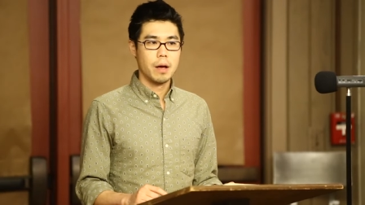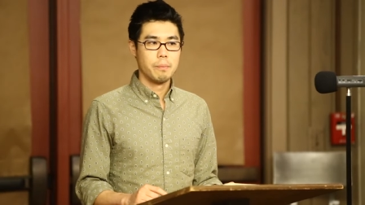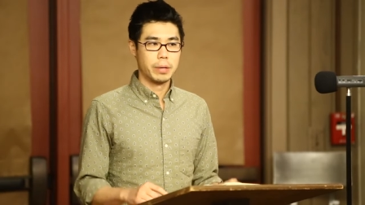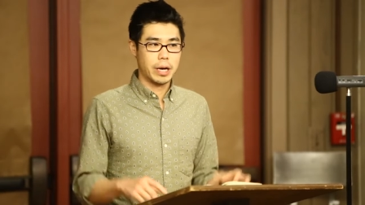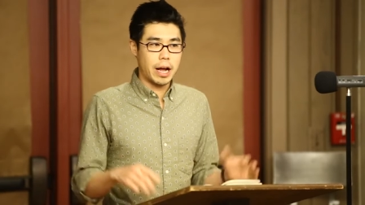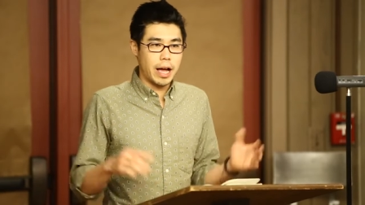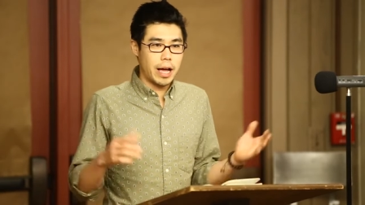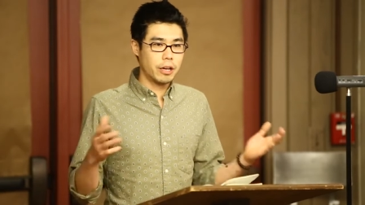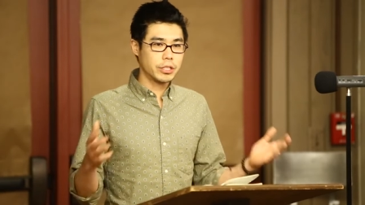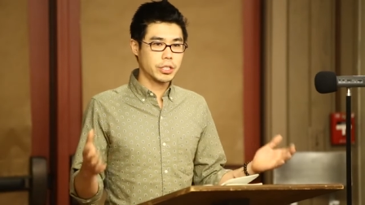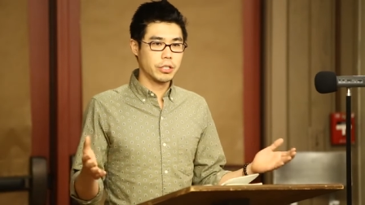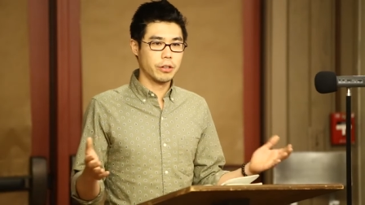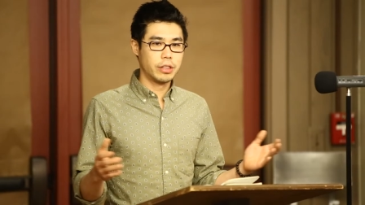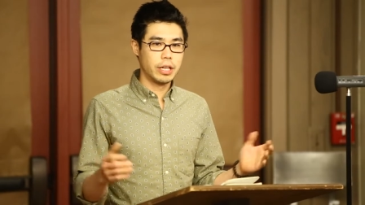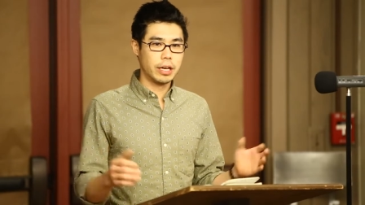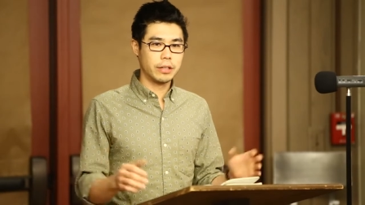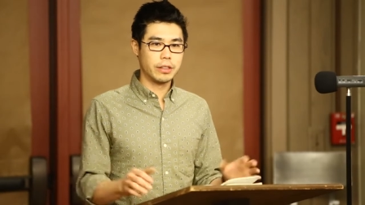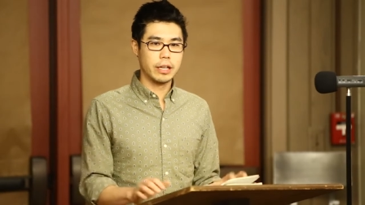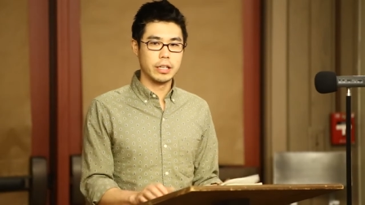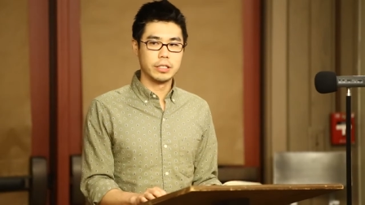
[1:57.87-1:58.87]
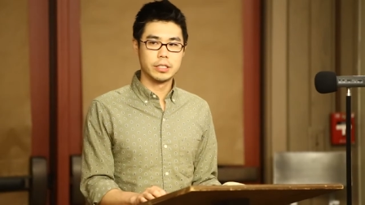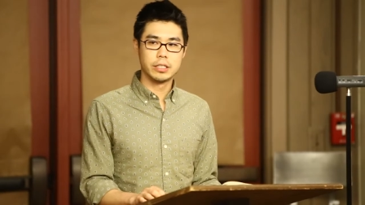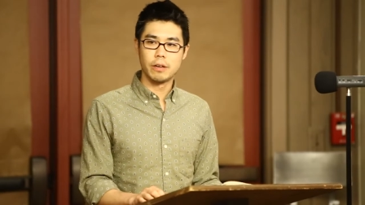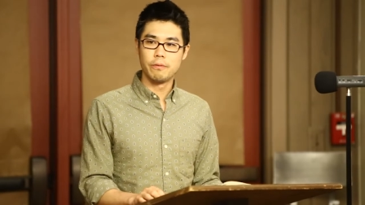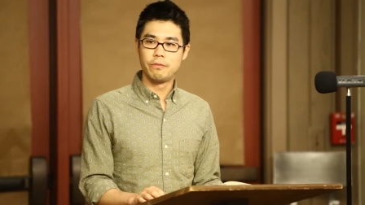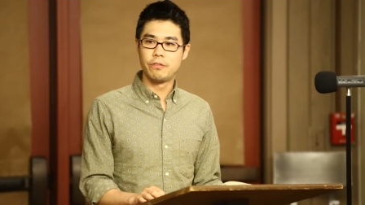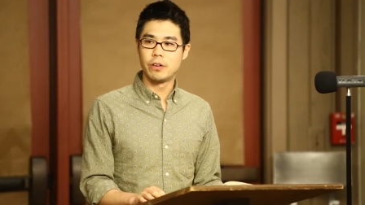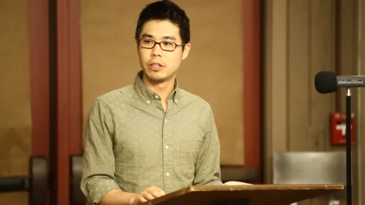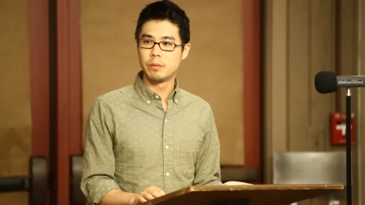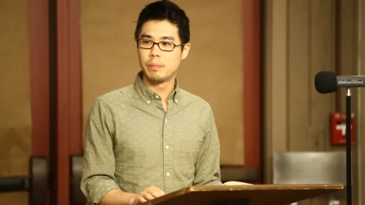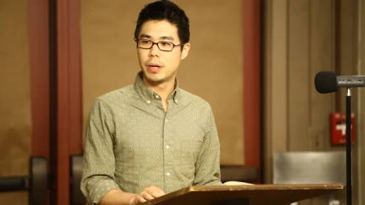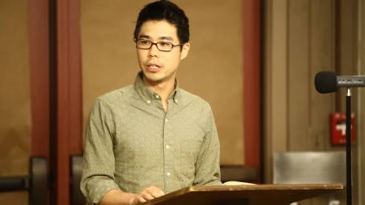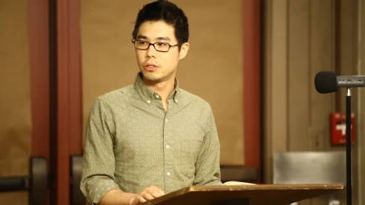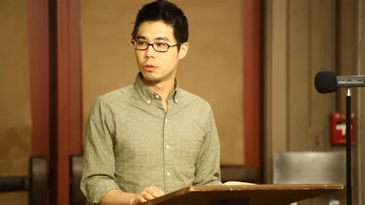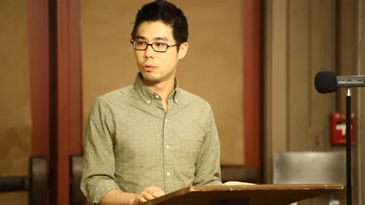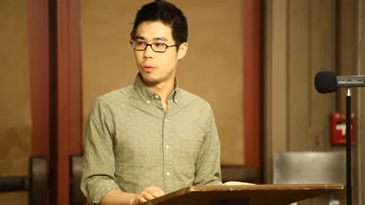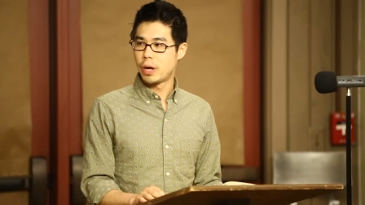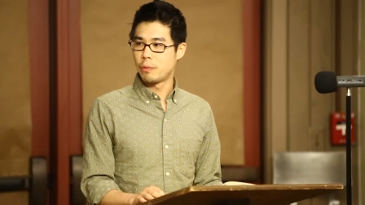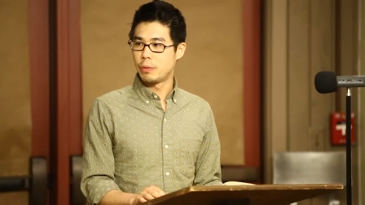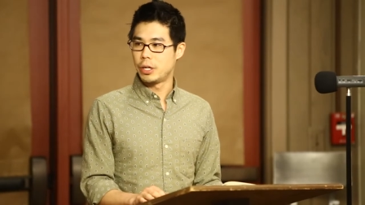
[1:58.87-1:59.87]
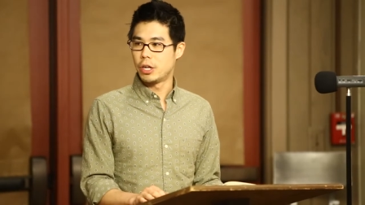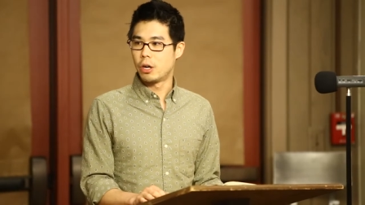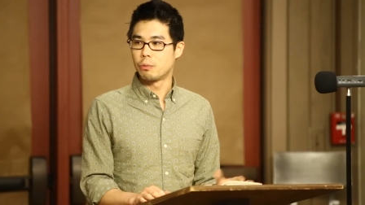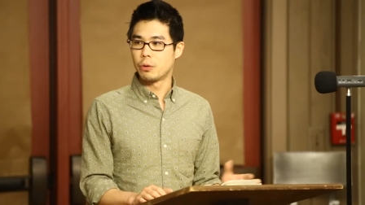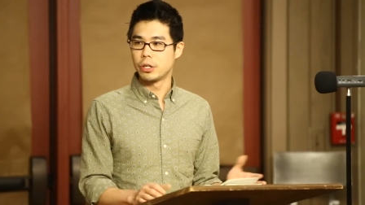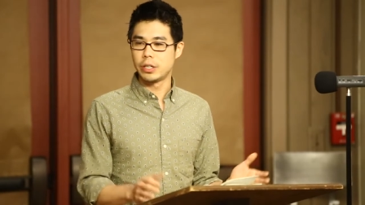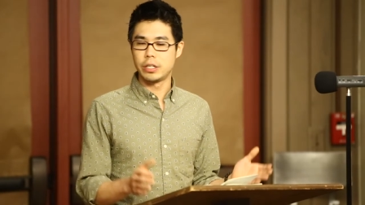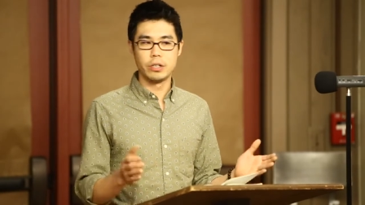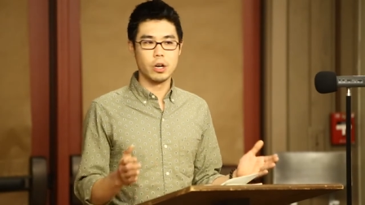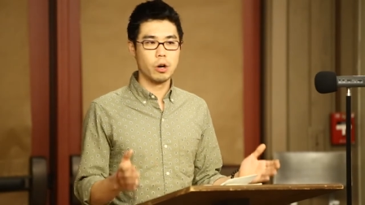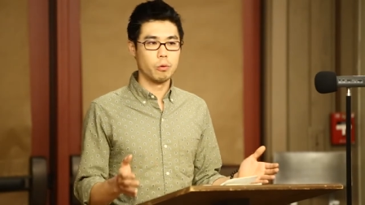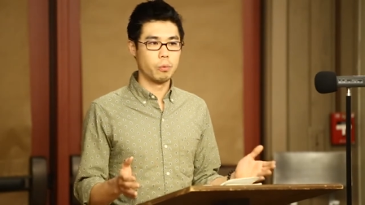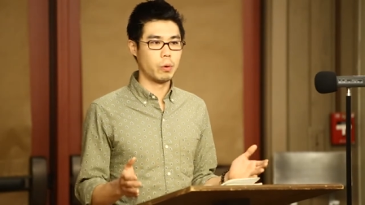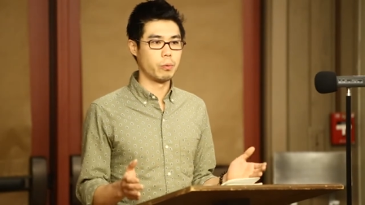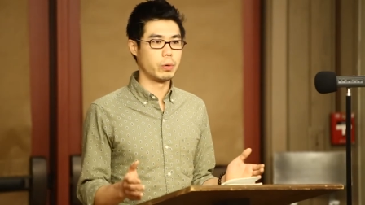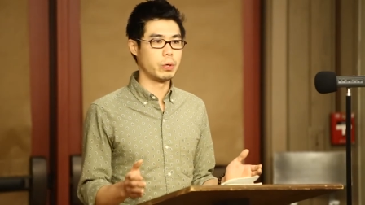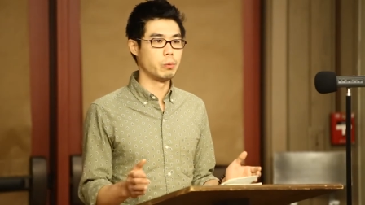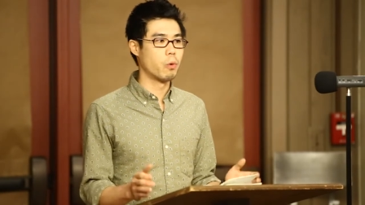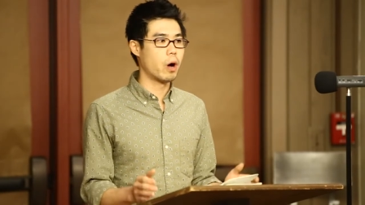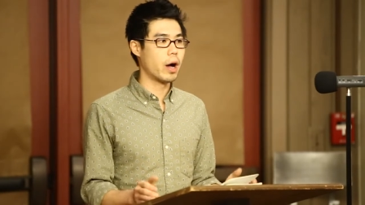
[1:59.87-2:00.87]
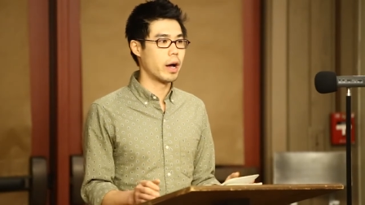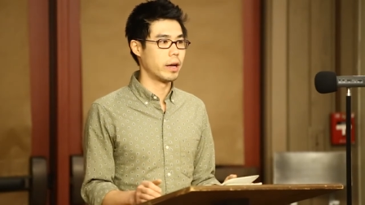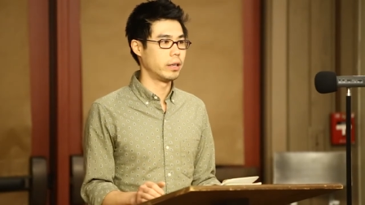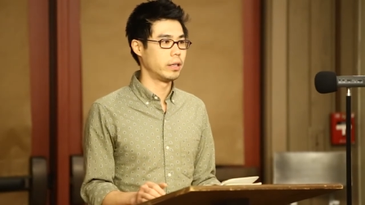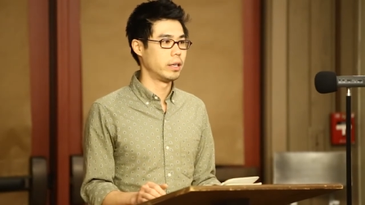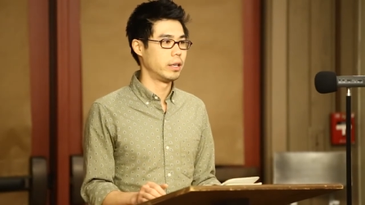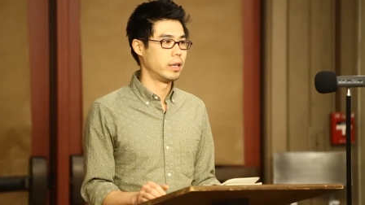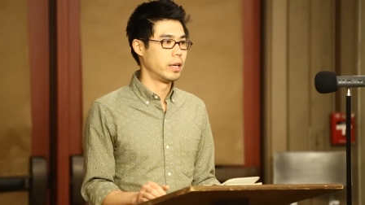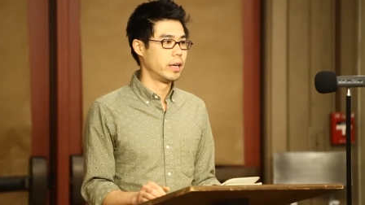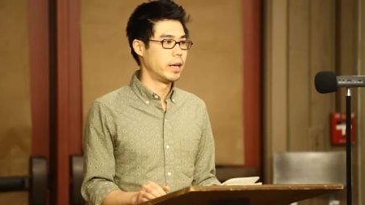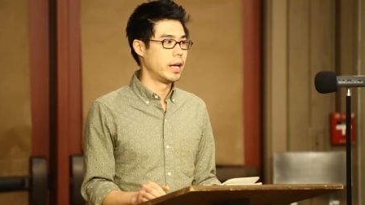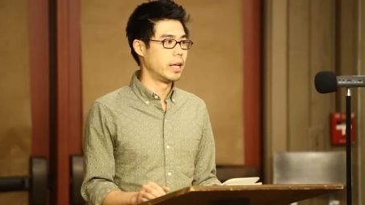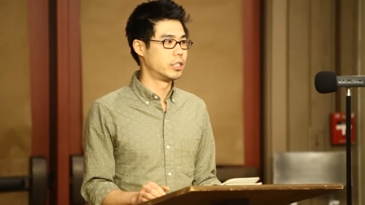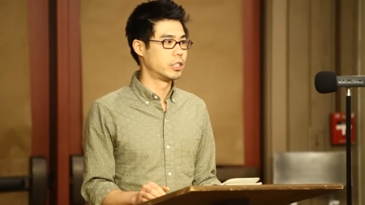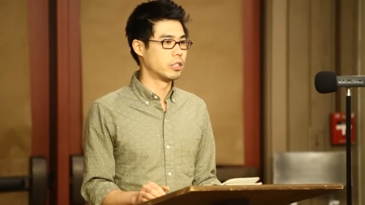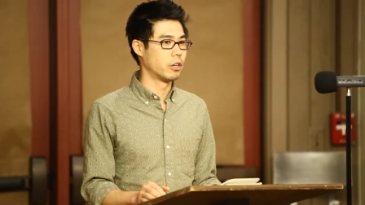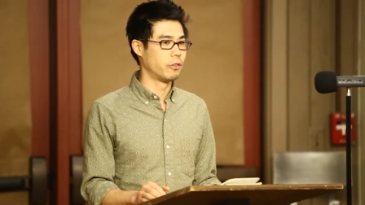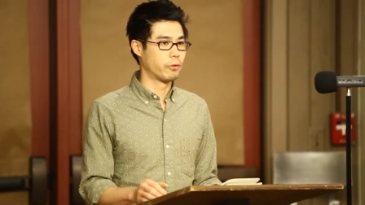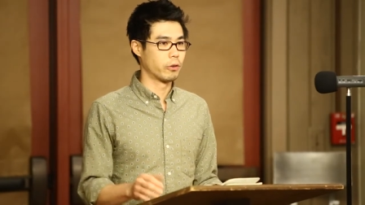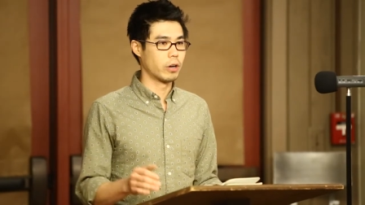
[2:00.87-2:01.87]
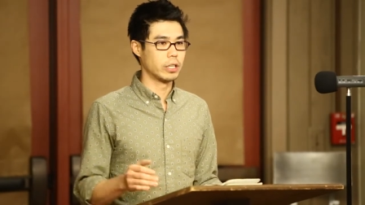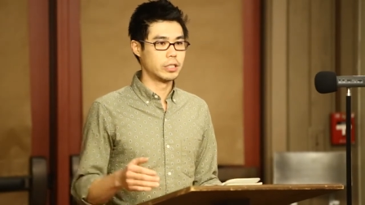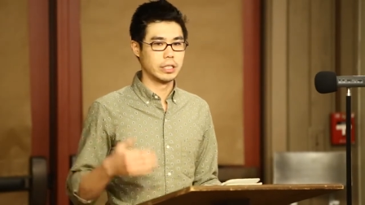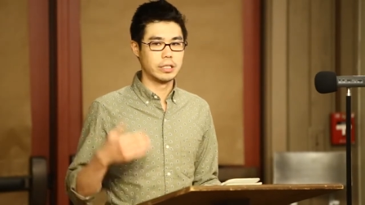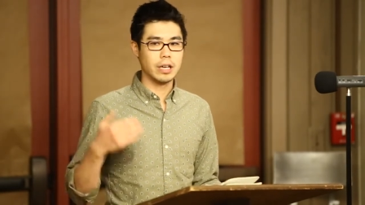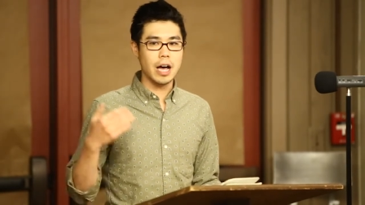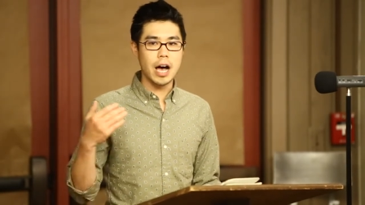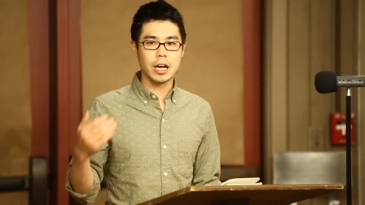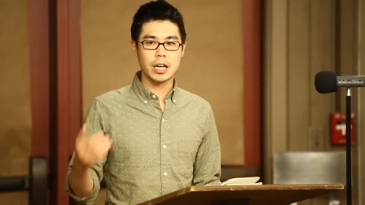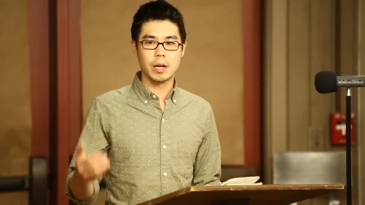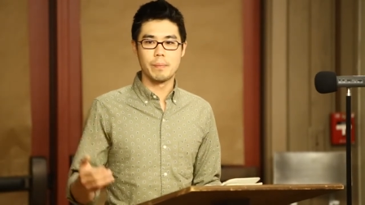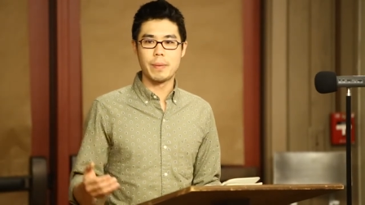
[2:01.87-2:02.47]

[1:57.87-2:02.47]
But I also think that in some fundamental way, we don't really know what we want. And so for us to talk